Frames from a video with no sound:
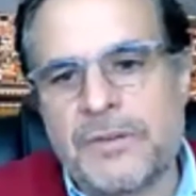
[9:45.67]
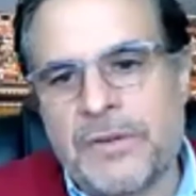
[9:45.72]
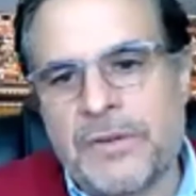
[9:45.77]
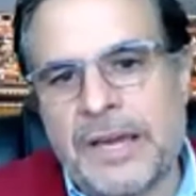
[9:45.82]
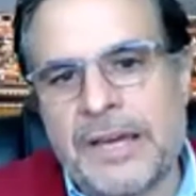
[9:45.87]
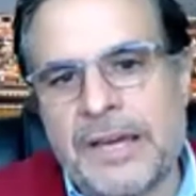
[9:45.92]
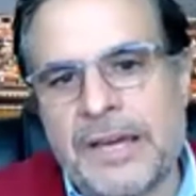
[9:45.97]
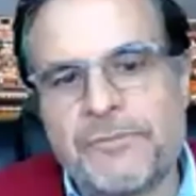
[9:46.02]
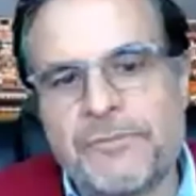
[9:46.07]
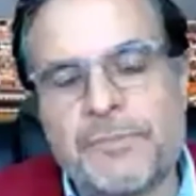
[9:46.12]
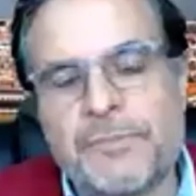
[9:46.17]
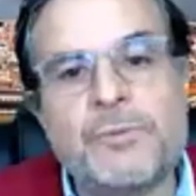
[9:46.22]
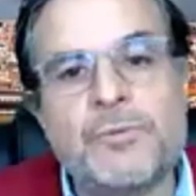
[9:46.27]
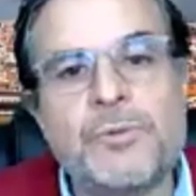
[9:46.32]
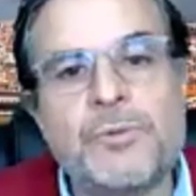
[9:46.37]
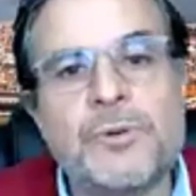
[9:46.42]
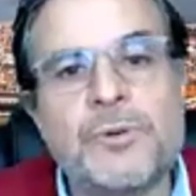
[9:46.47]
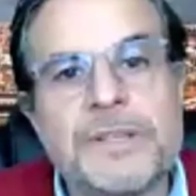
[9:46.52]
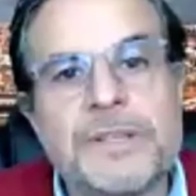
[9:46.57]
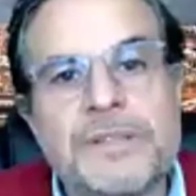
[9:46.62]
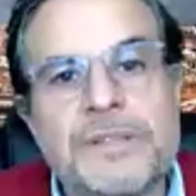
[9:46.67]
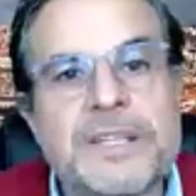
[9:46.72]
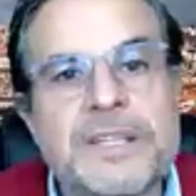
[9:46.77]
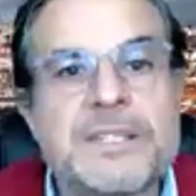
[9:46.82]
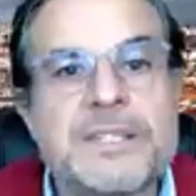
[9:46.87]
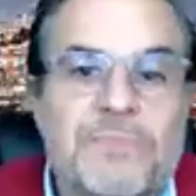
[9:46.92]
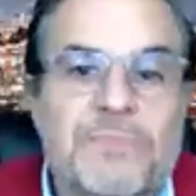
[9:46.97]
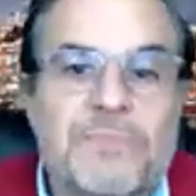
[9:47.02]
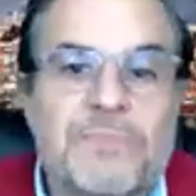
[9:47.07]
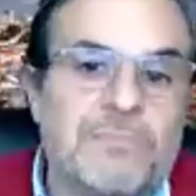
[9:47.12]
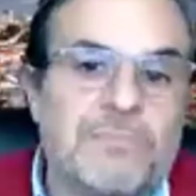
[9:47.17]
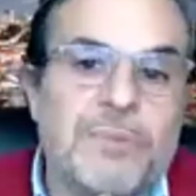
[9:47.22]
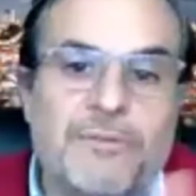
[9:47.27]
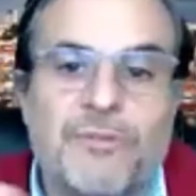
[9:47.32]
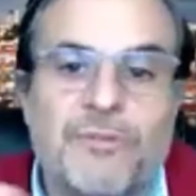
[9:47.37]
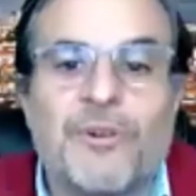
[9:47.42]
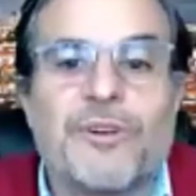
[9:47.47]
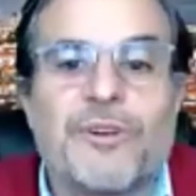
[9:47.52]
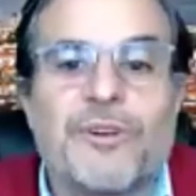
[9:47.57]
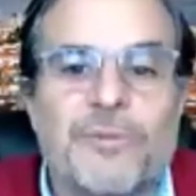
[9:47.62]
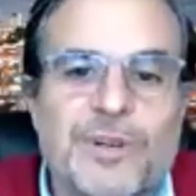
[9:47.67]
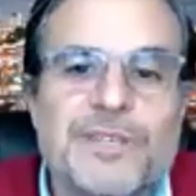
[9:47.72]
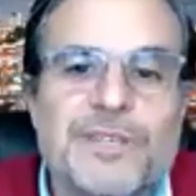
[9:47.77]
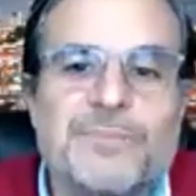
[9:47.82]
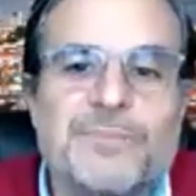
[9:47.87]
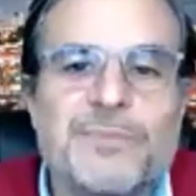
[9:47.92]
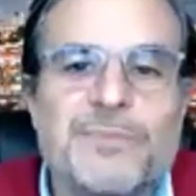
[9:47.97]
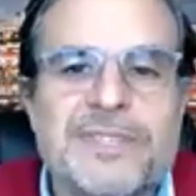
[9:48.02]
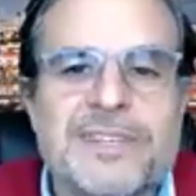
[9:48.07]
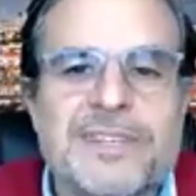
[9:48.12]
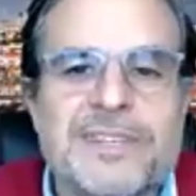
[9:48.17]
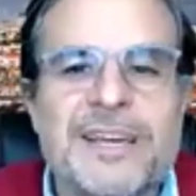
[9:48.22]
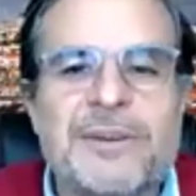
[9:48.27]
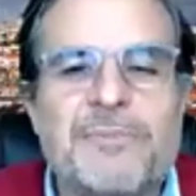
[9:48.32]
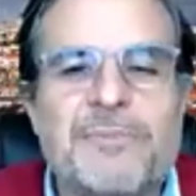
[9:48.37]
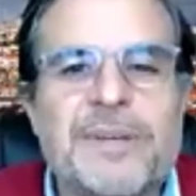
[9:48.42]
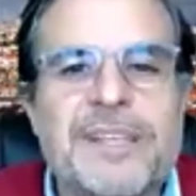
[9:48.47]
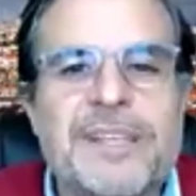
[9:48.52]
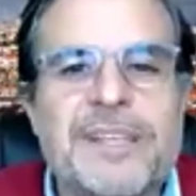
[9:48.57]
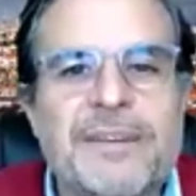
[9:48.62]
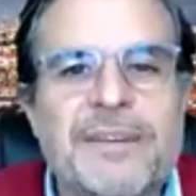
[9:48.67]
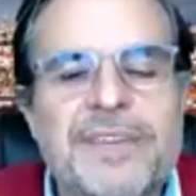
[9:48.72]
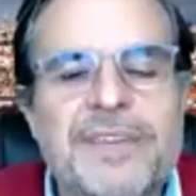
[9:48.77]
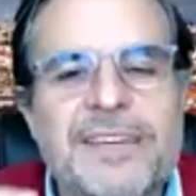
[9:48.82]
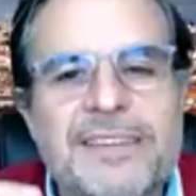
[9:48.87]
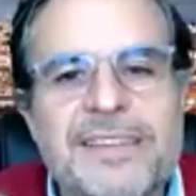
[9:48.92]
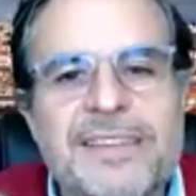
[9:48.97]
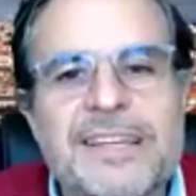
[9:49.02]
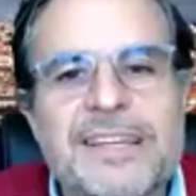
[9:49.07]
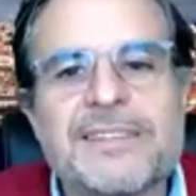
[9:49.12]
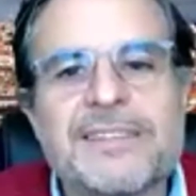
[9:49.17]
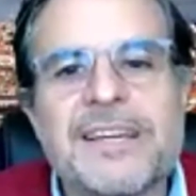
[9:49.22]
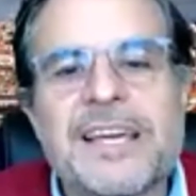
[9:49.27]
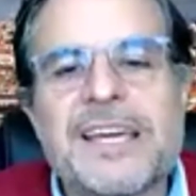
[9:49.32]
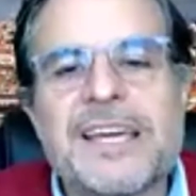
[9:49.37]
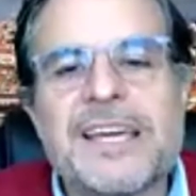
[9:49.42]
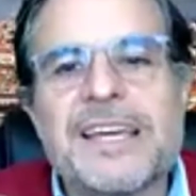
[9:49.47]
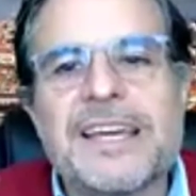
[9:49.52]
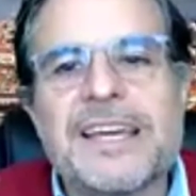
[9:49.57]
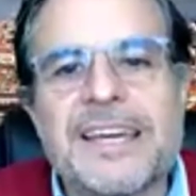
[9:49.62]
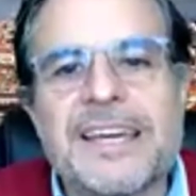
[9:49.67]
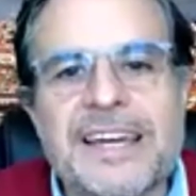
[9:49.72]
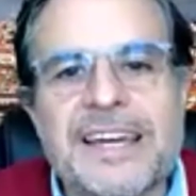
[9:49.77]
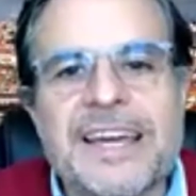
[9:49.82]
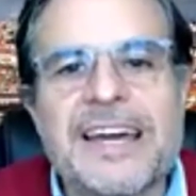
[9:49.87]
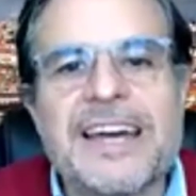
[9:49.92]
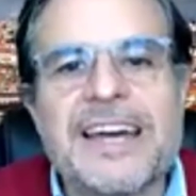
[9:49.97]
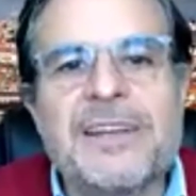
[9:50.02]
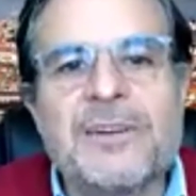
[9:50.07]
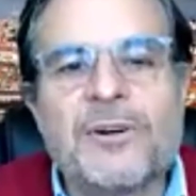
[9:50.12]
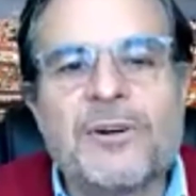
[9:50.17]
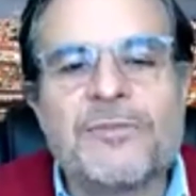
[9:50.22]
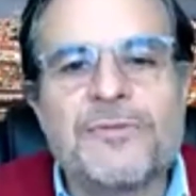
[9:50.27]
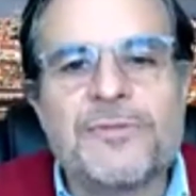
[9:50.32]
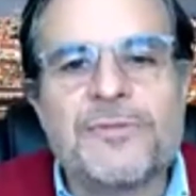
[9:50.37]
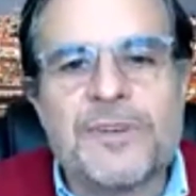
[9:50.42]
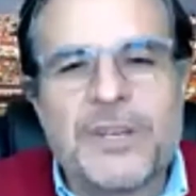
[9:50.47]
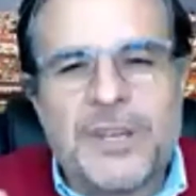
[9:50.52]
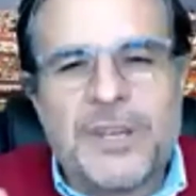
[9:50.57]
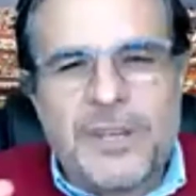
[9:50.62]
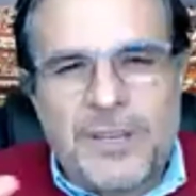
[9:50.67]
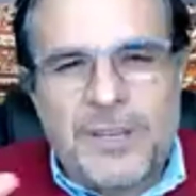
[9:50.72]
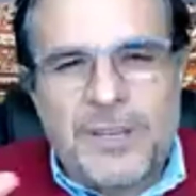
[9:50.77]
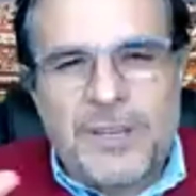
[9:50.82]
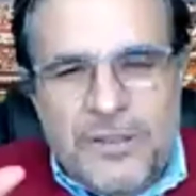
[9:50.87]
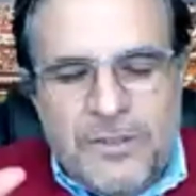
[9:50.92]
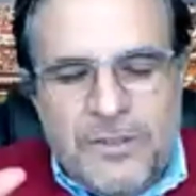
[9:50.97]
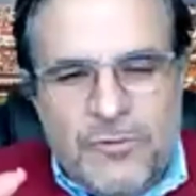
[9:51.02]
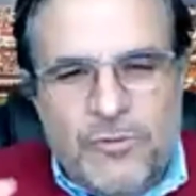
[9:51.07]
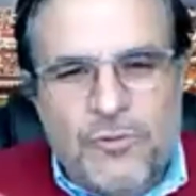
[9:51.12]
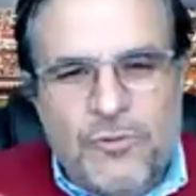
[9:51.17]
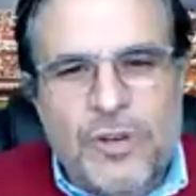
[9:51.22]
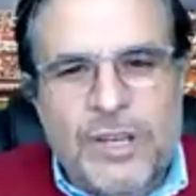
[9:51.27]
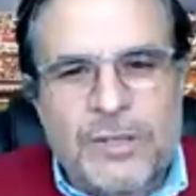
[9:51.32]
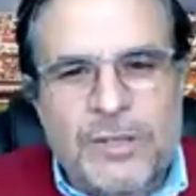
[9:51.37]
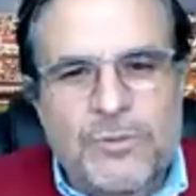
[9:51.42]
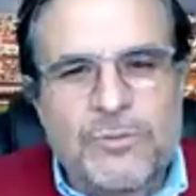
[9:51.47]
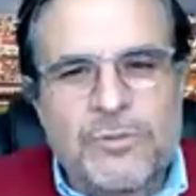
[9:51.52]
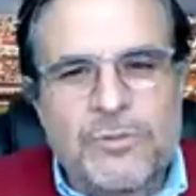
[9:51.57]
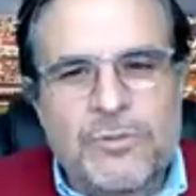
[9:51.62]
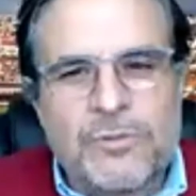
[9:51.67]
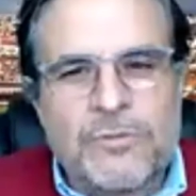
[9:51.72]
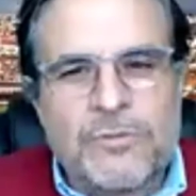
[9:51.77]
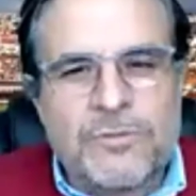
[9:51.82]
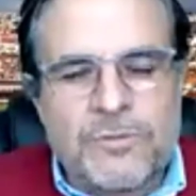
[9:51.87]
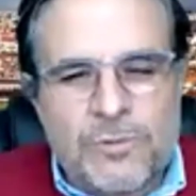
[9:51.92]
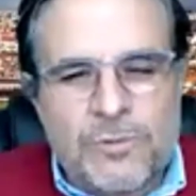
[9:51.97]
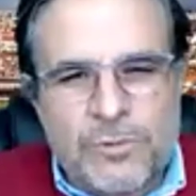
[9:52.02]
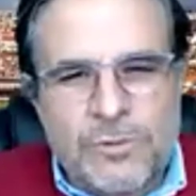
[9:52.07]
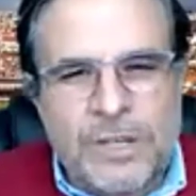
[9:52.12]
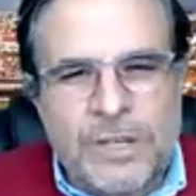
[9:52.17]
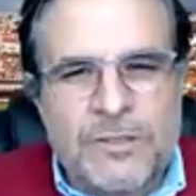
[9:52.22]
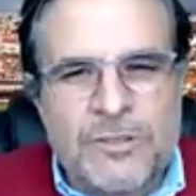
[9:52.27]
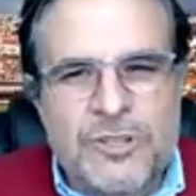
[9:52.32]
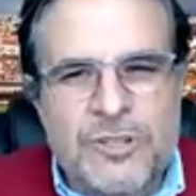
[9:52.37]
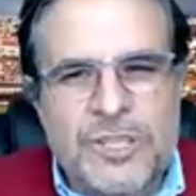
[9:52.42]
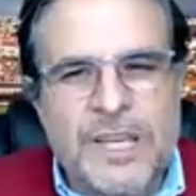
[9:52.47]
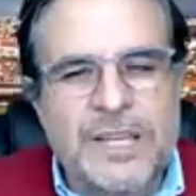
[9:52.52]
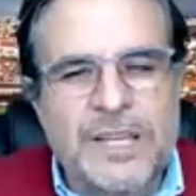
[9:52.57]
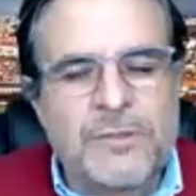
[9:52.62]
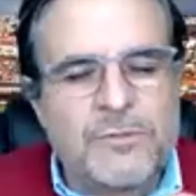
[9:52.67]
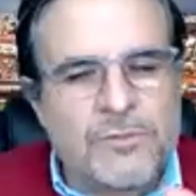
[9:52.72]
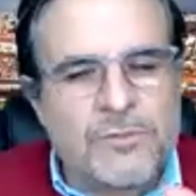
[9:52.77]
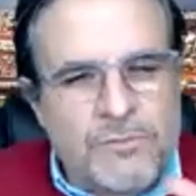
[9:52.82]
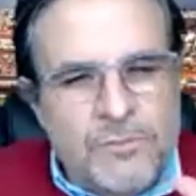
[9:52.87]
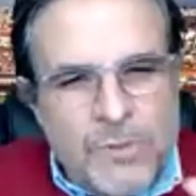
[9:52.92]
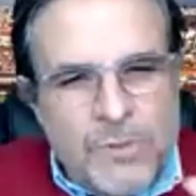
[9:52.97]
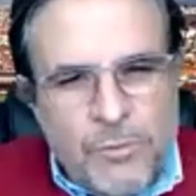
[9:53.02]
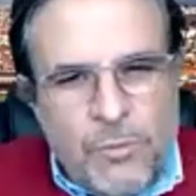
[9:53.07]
I've been doing this before Christmas, but I think that a kind of try to understand